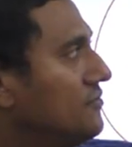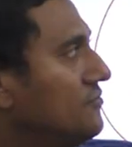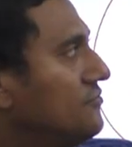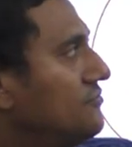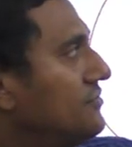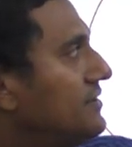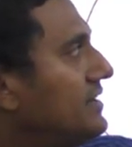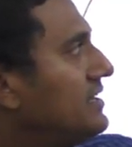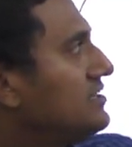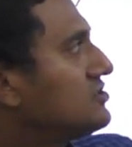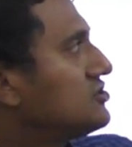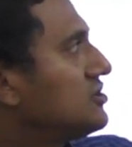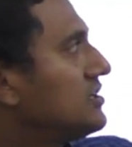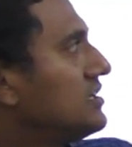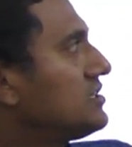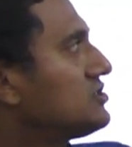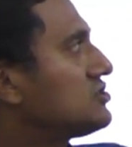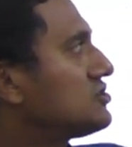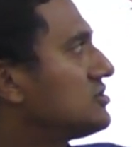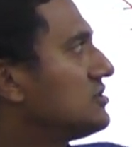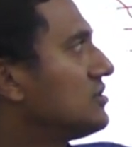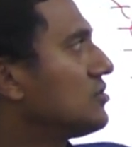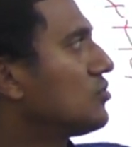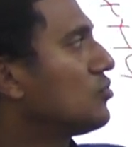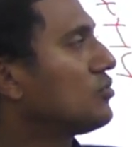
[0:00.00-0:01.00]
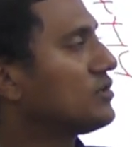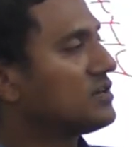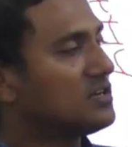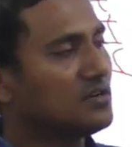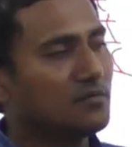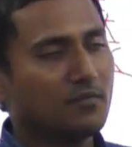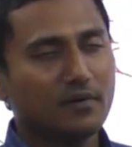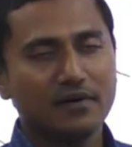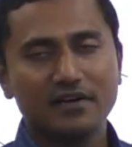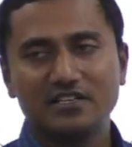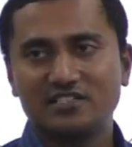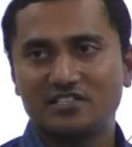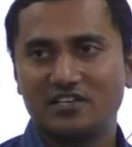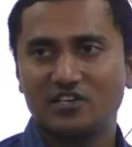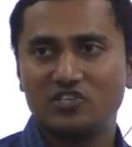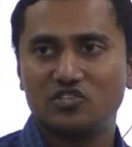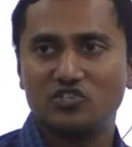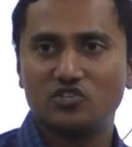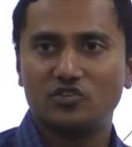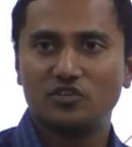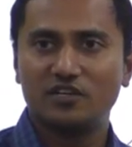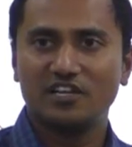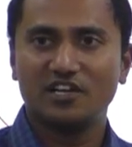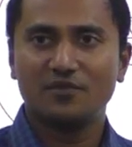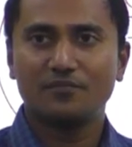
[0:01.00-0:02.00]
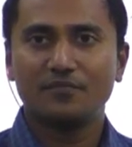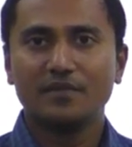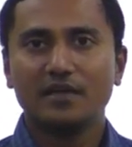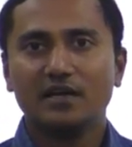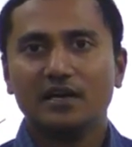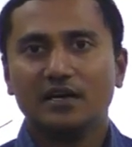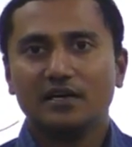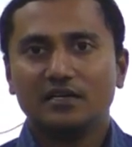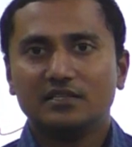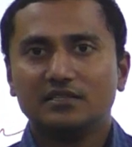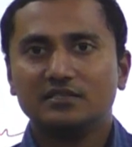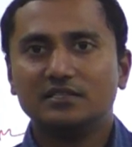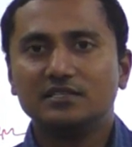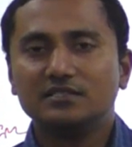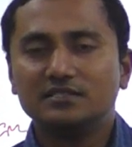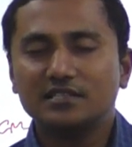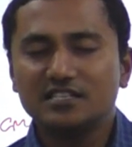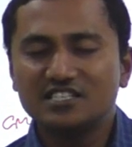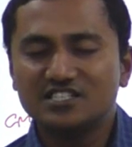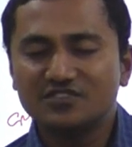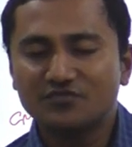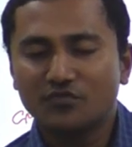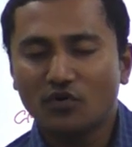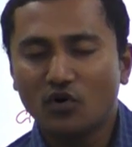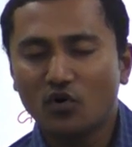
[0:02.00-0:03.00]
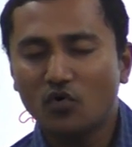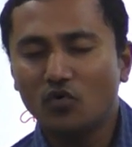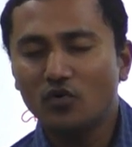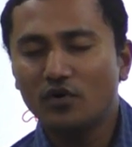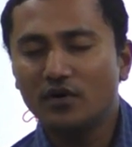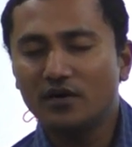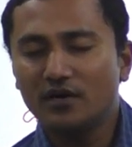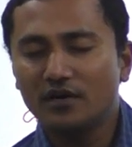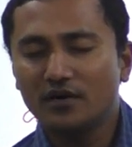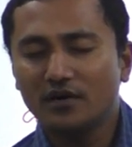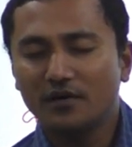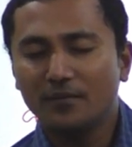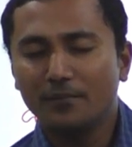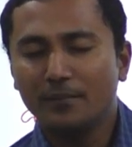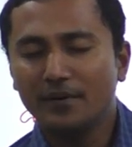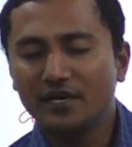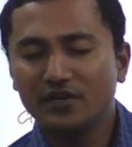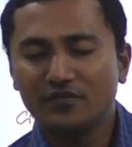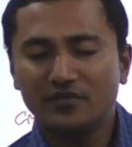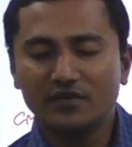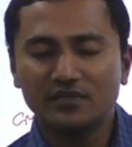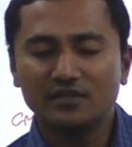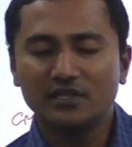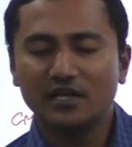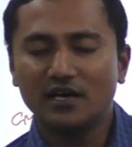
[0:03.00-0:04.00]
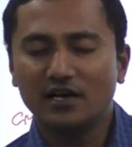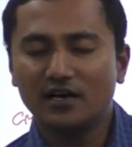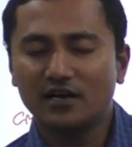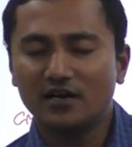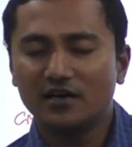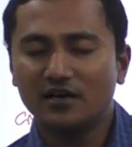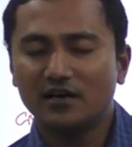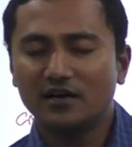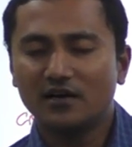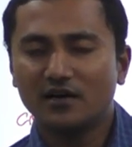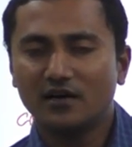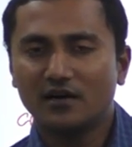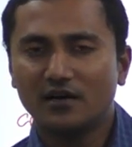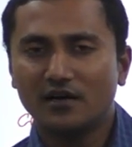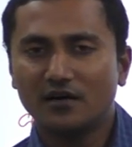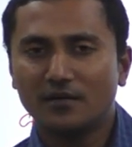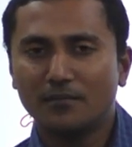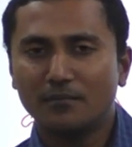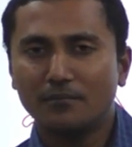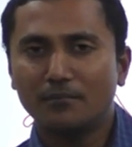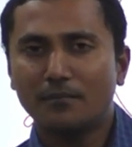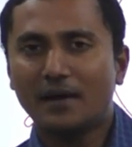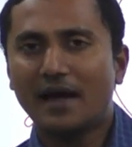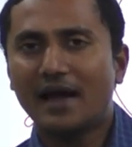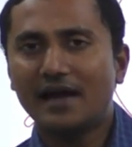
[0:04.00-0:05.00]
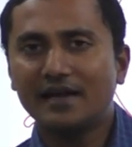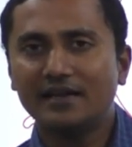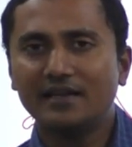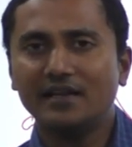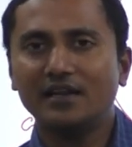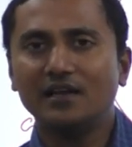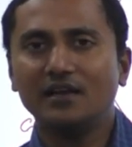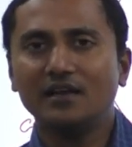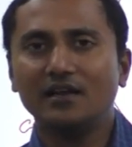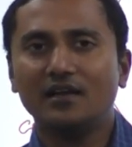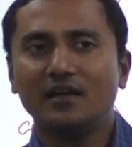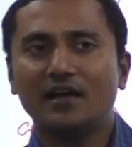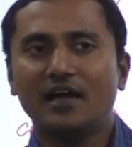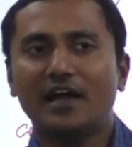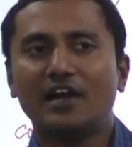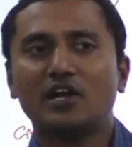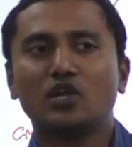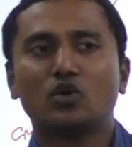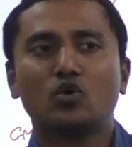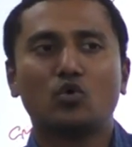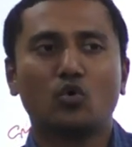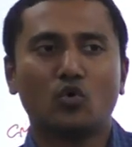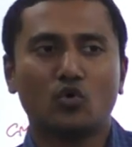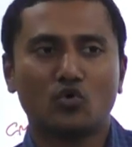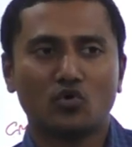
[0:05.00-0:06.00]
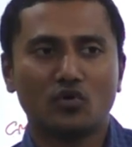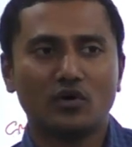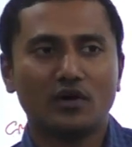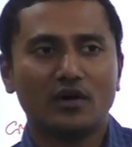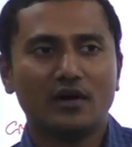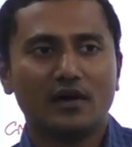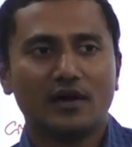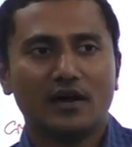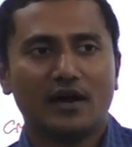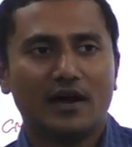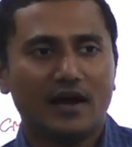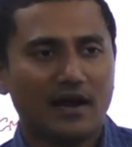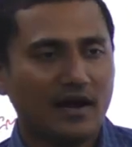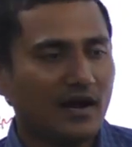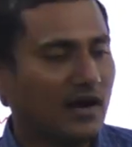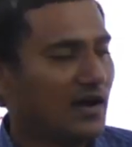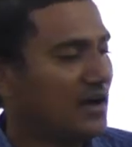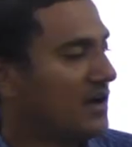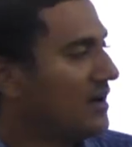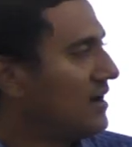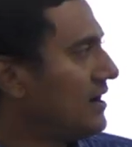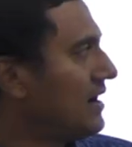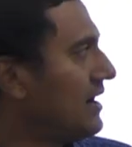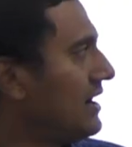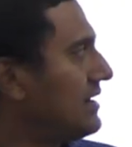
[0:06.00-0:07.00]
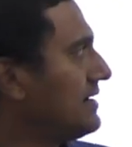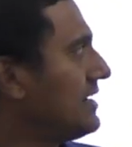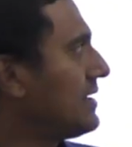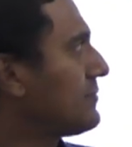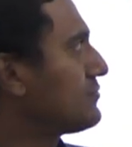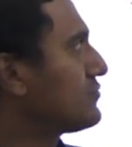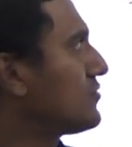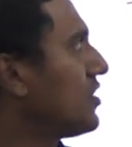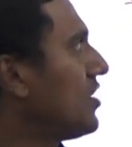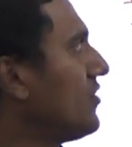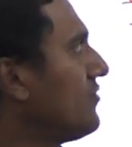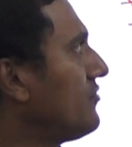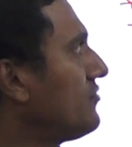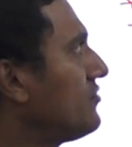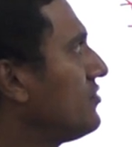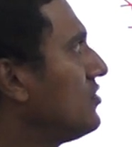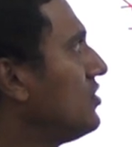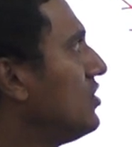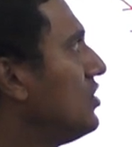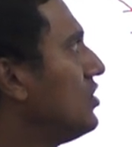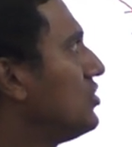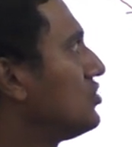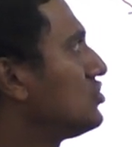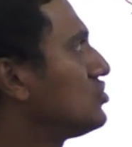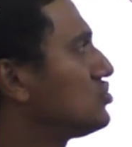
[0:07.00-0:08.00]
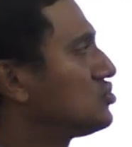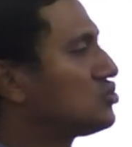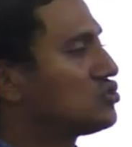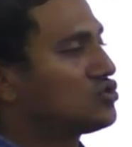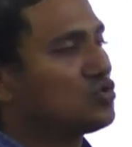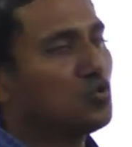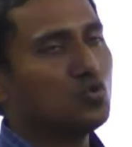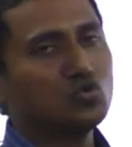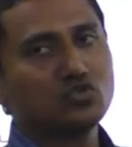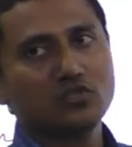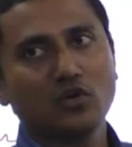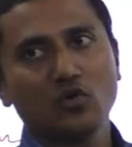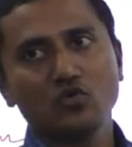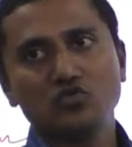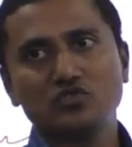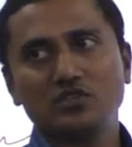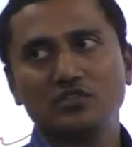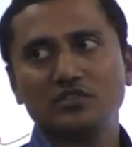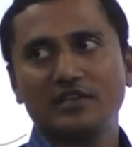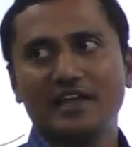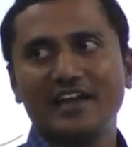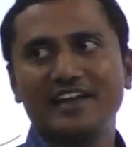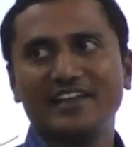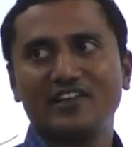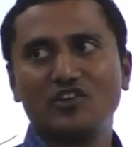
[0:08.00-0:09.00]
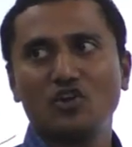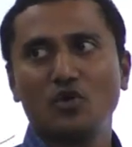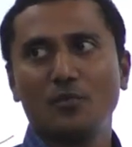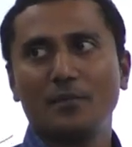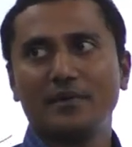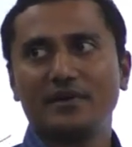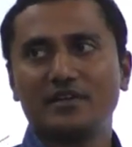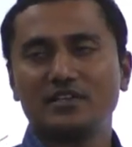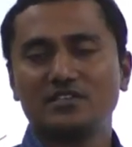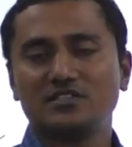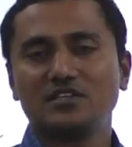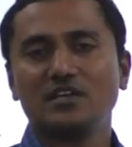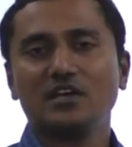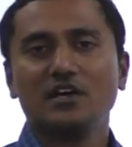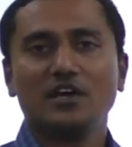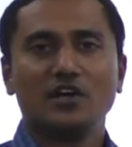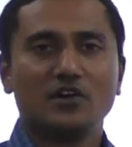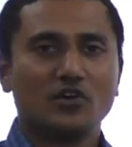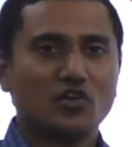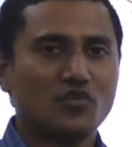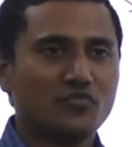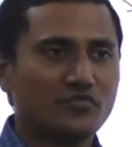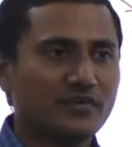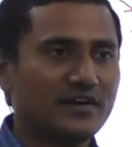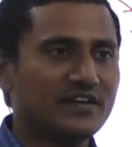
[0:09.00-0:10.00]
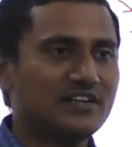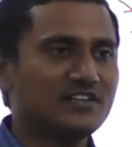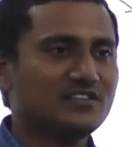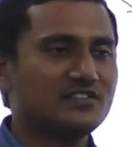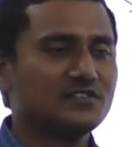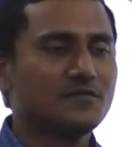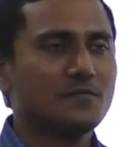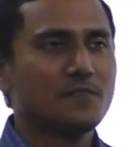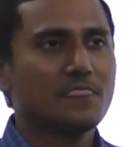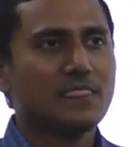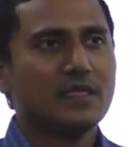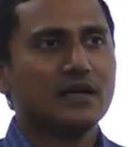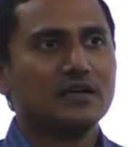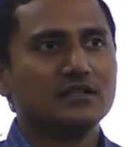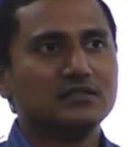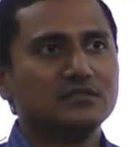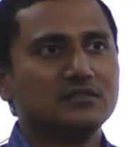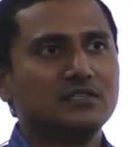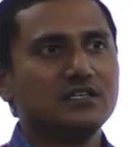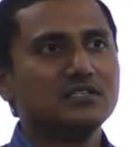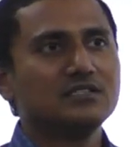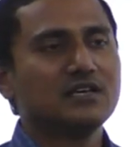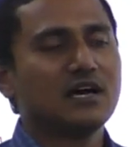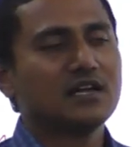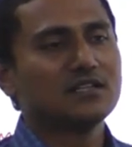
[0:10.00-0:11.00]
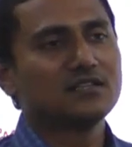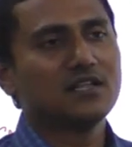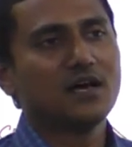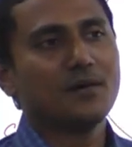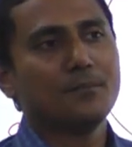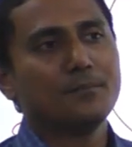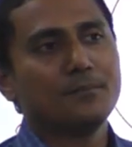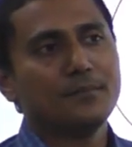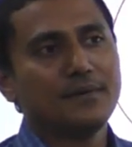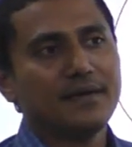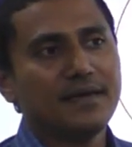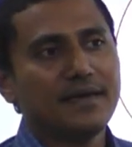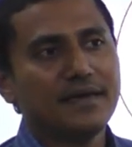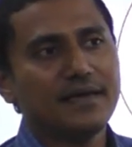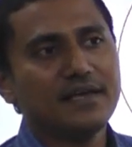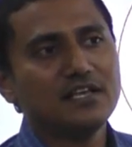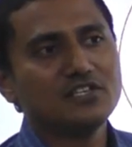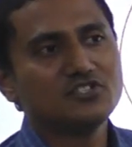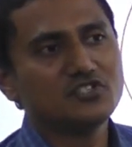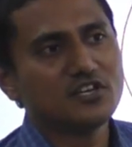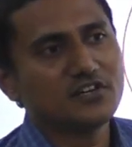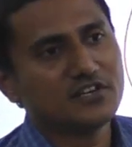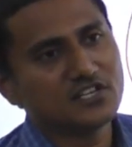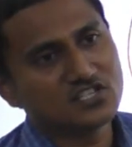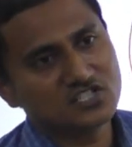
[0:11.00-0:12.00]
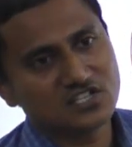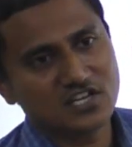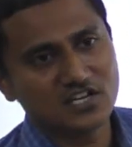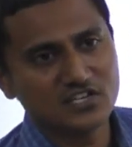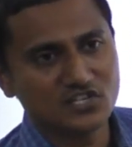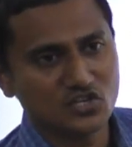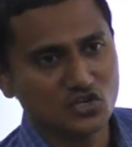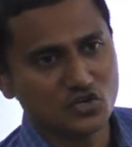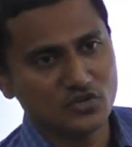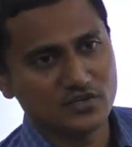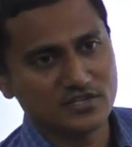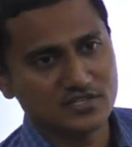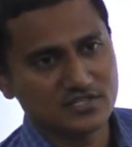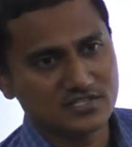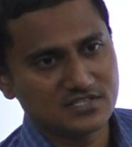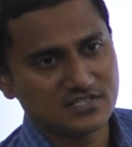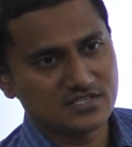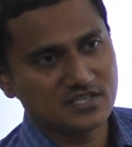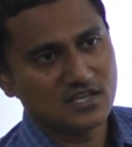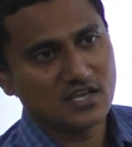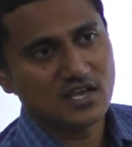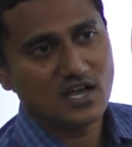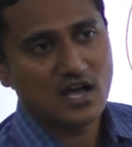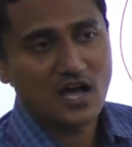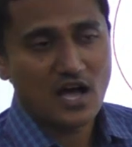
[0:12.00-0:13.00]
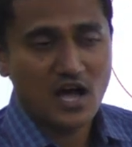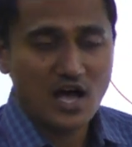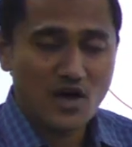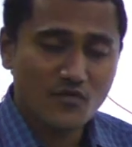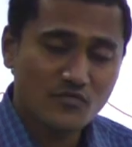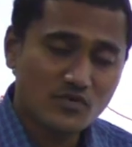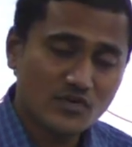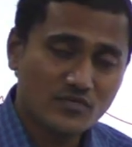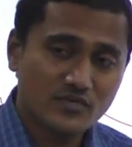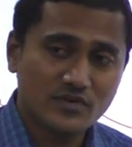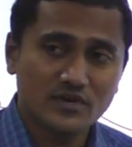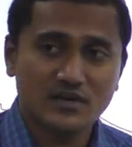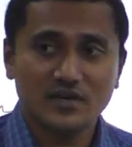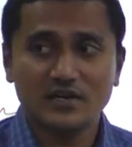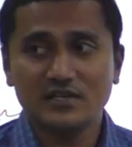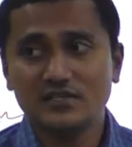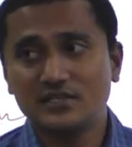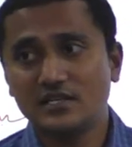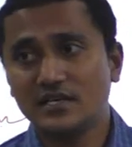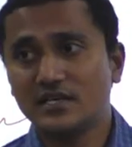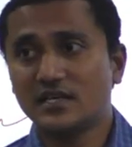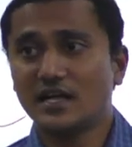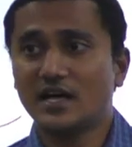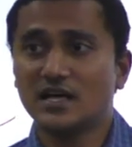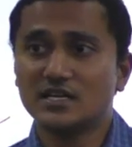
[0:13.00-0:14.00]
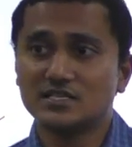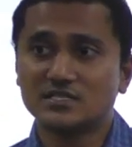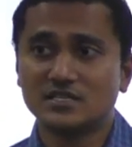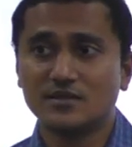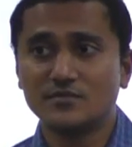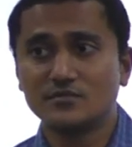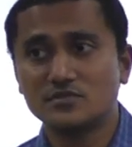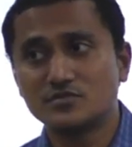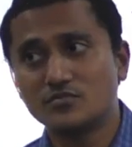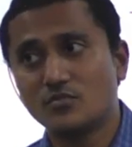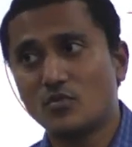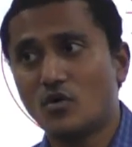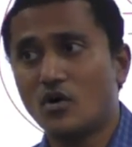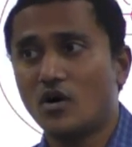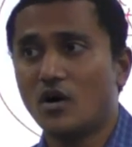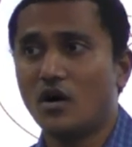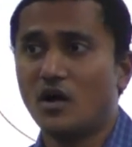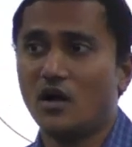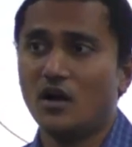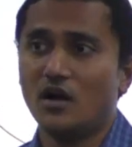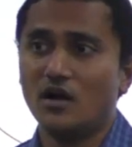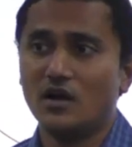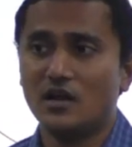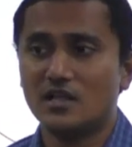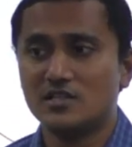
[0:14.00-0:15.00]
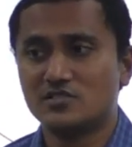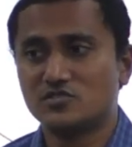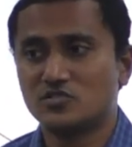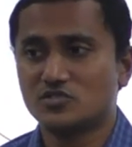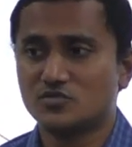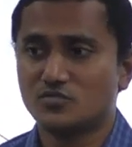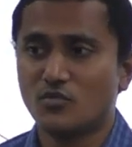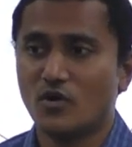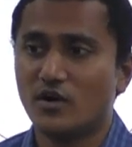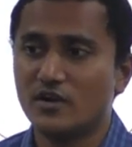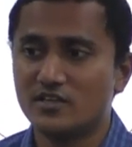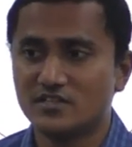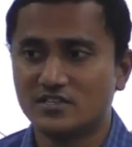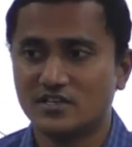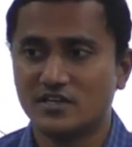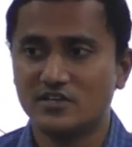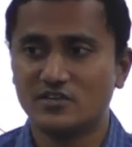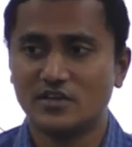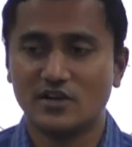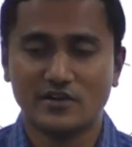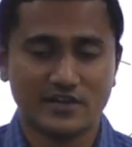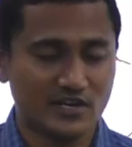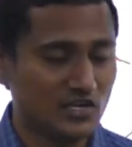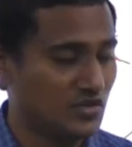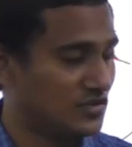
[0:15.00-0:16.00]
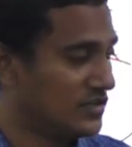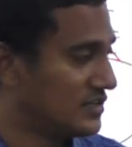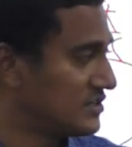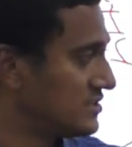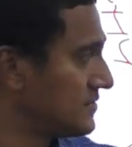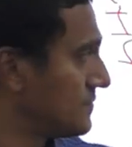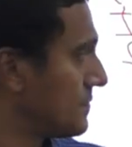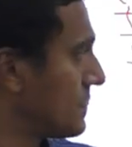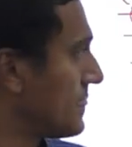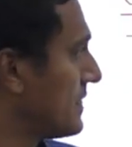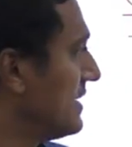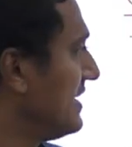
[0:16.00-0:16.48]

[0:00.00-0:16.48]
Wichert-Gutenberg discontinuity. This is found between the mantle and core at depth of 2,900 kilometers. Now, friends, these are the major discontinuities. However, there are some small discontinuities. I'll tell you that.